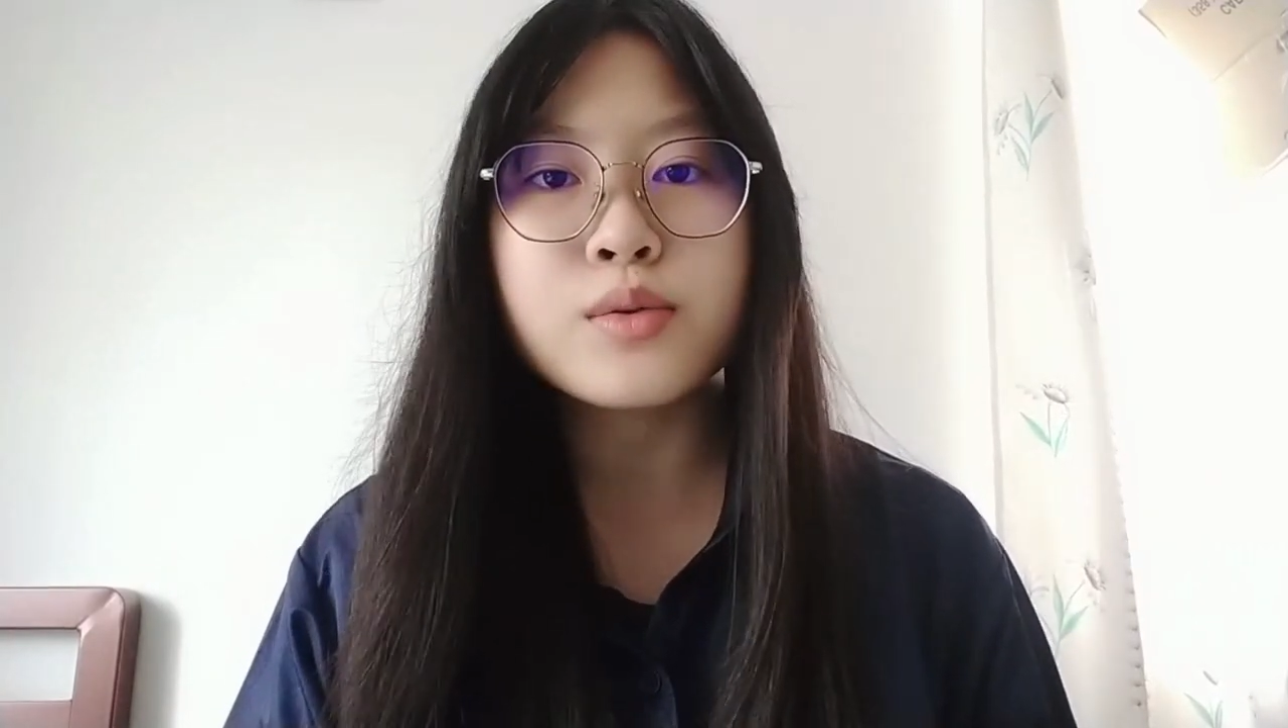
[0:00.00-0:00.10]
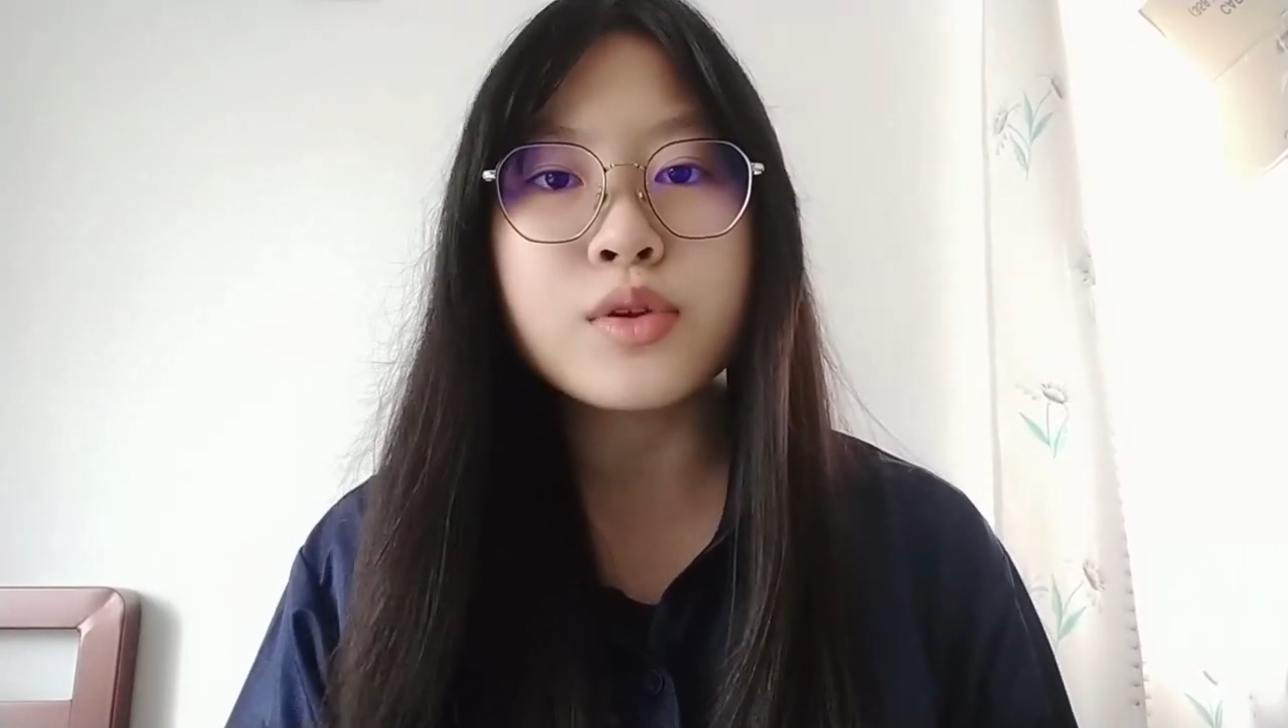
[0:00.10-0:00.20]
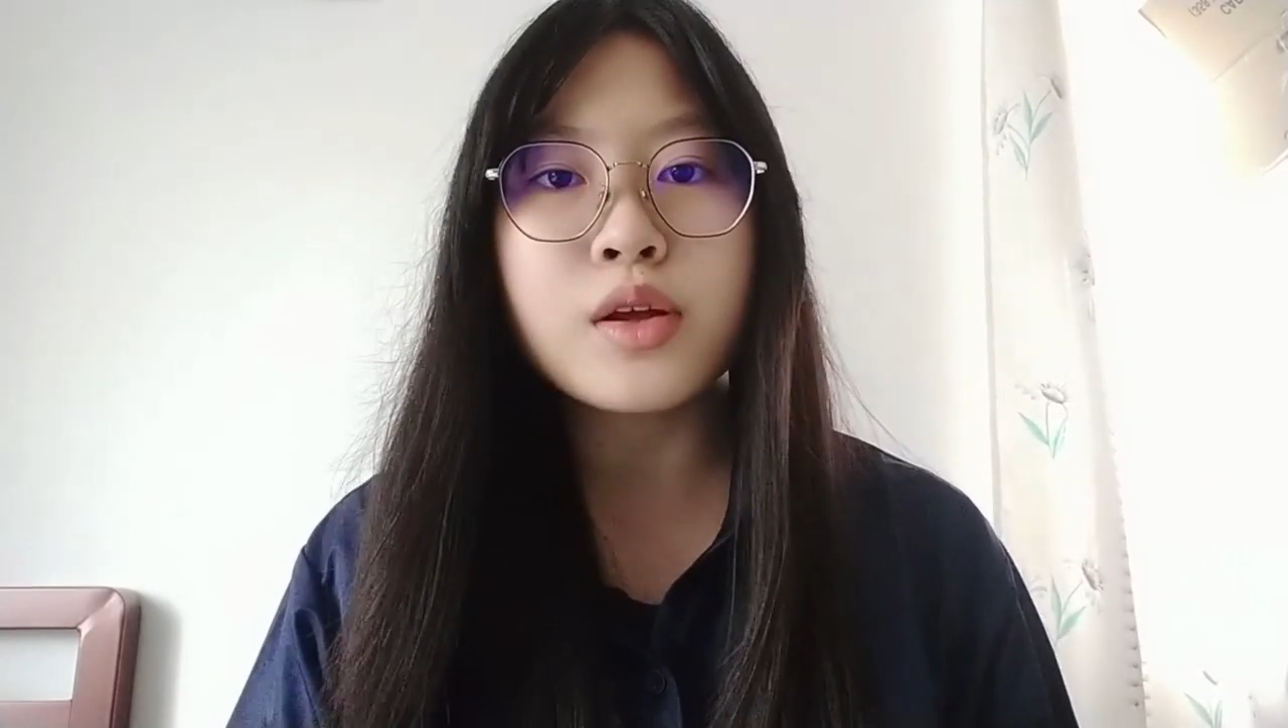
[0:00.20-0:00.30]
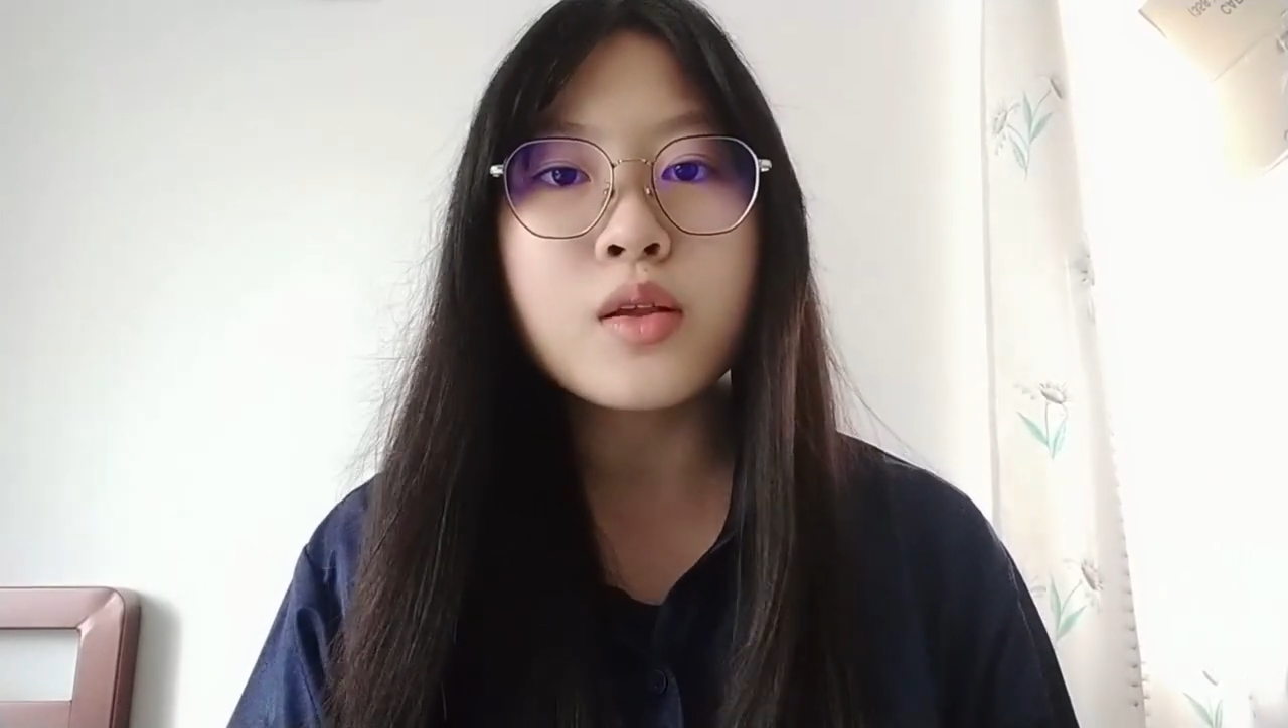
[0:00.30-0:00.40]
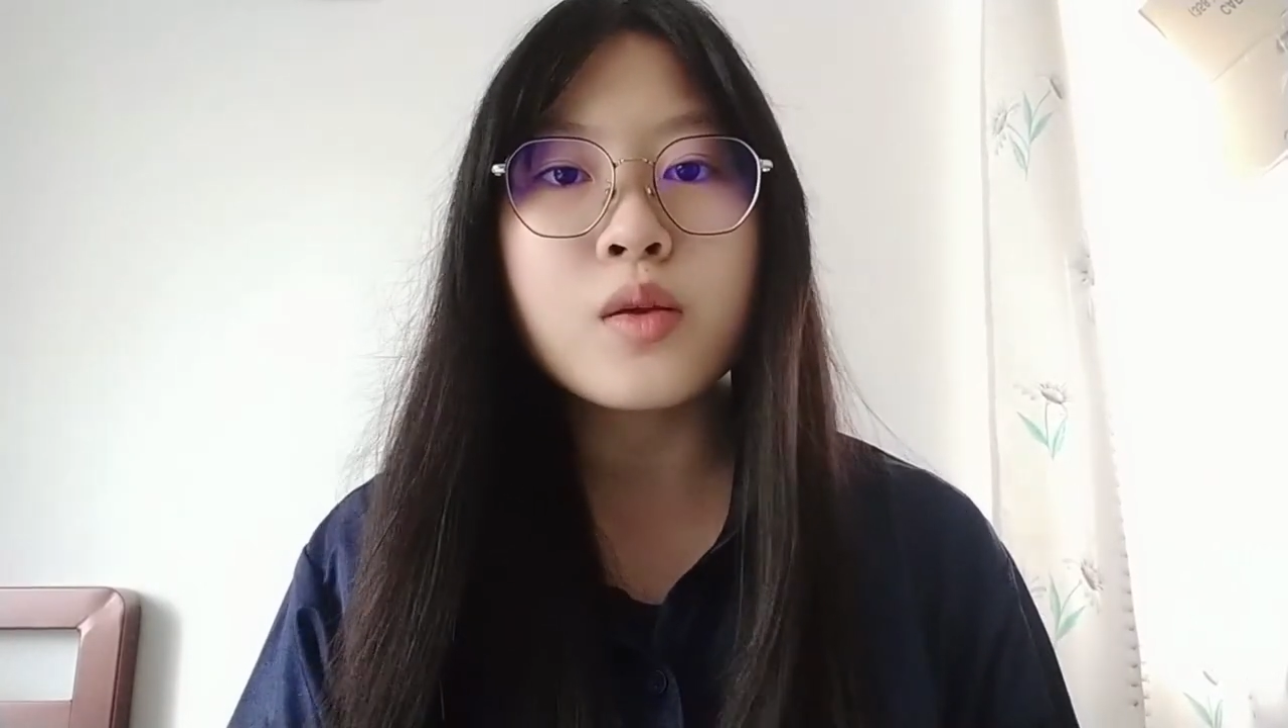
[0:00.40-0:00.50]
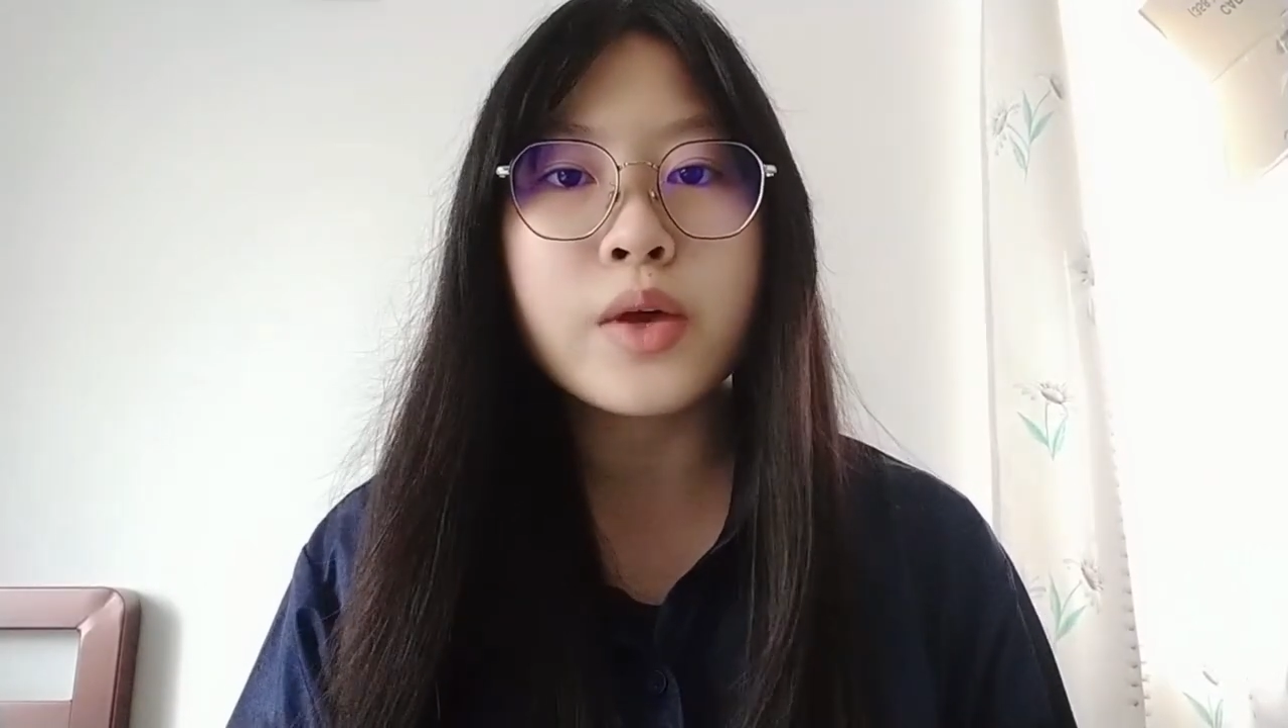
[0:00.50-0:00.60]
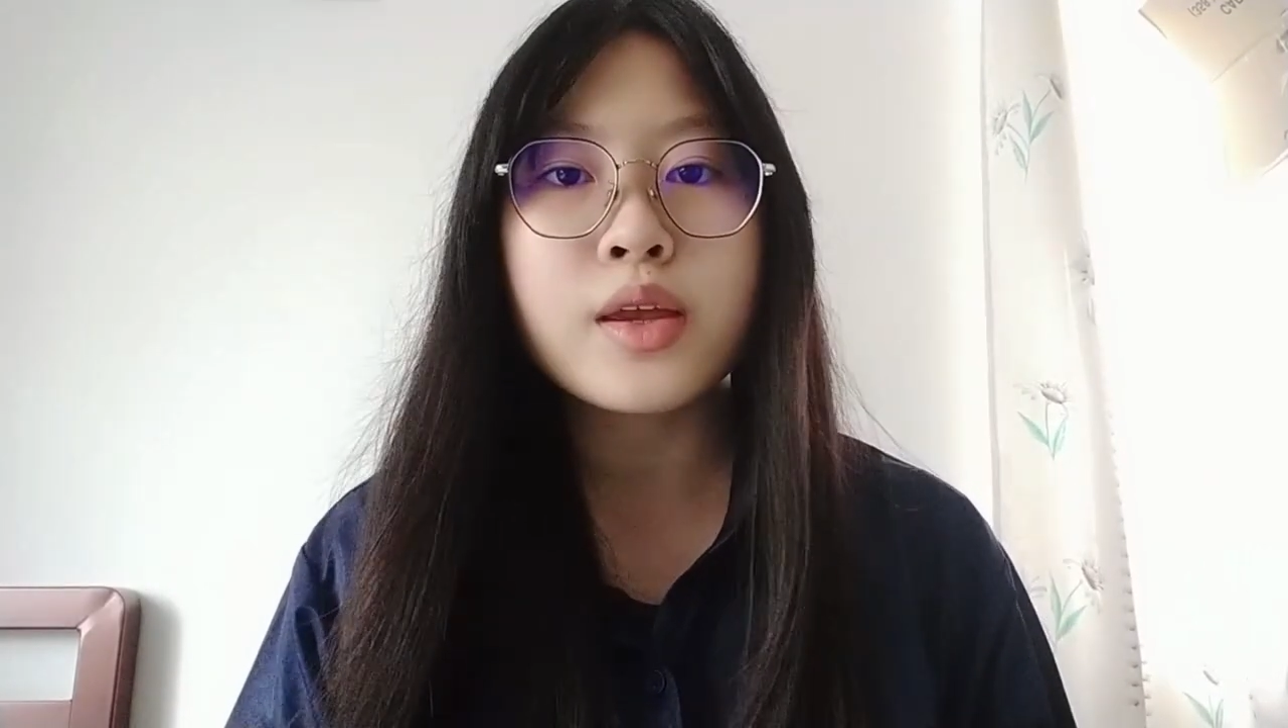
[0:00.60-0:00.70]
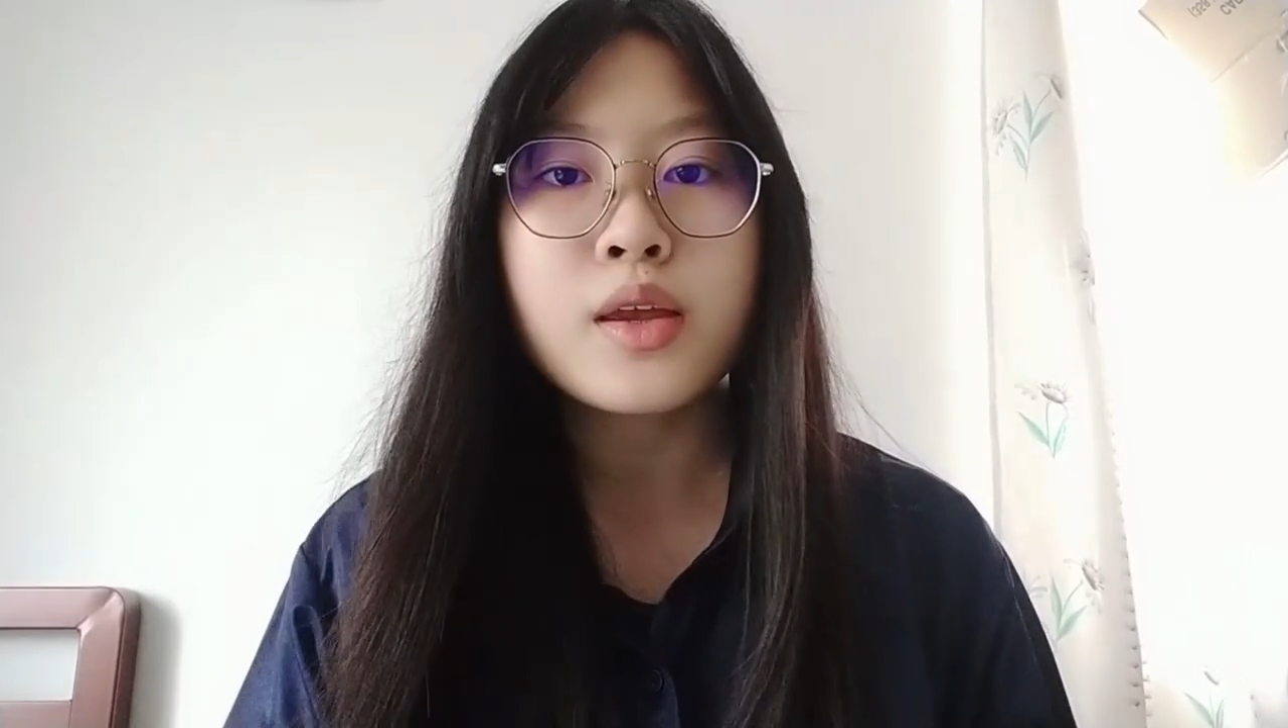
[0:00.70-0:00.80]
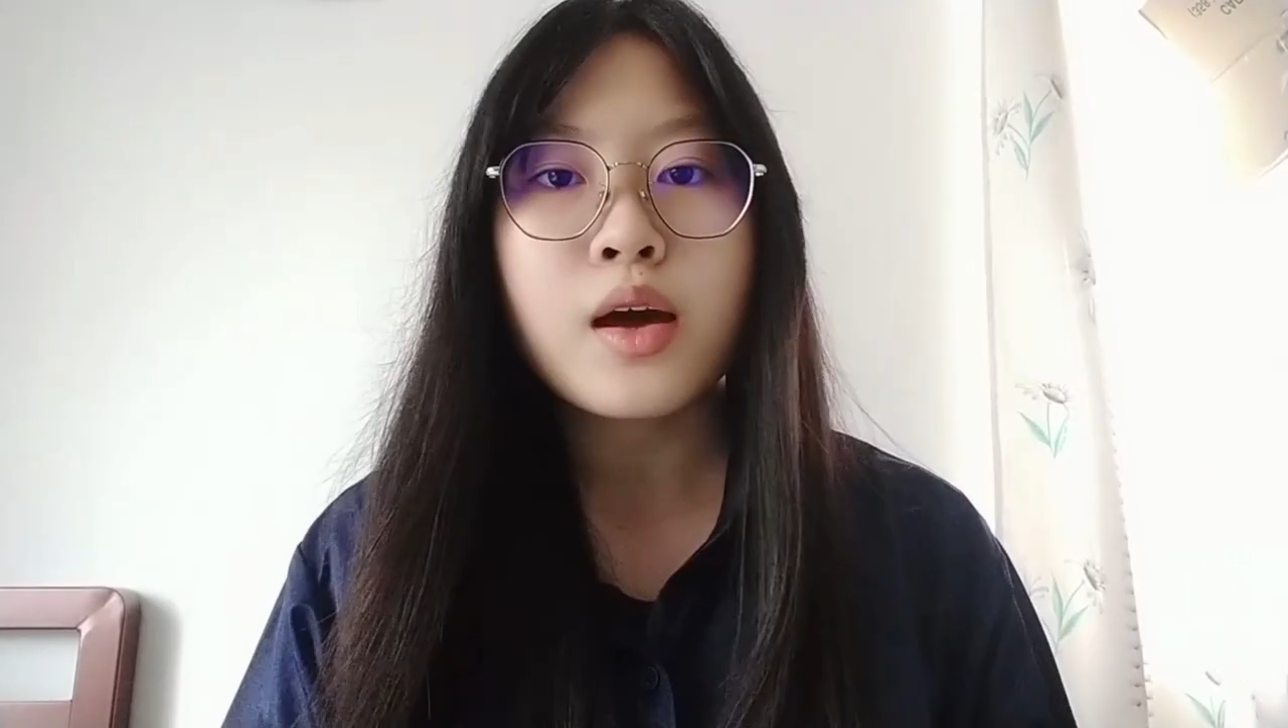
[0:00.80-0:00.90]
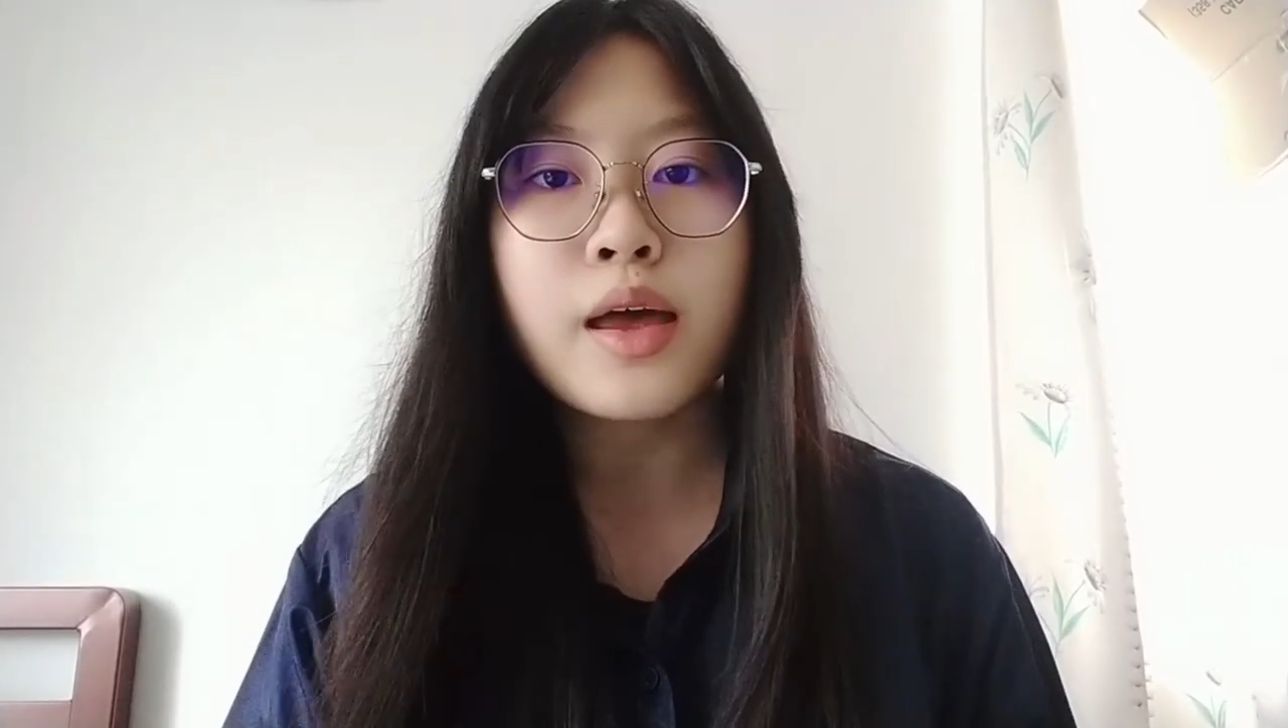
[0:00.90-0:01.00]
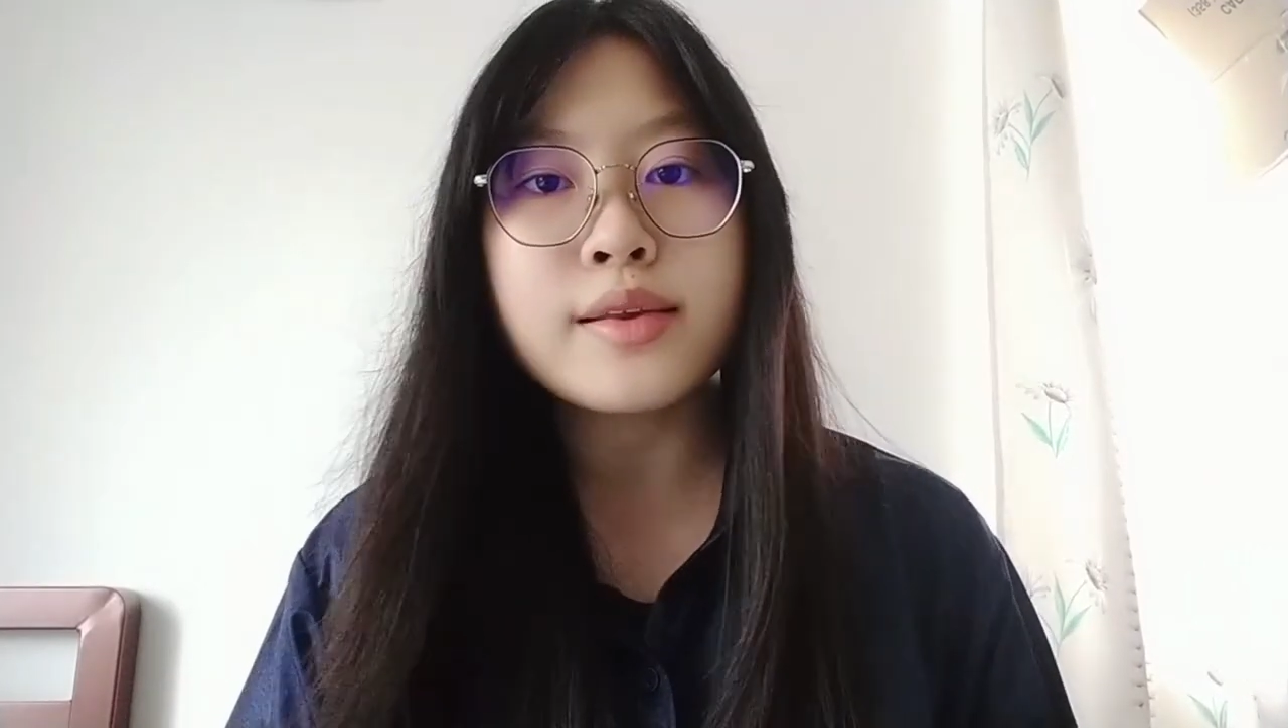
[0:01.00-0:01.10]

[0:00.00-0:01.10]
to deal with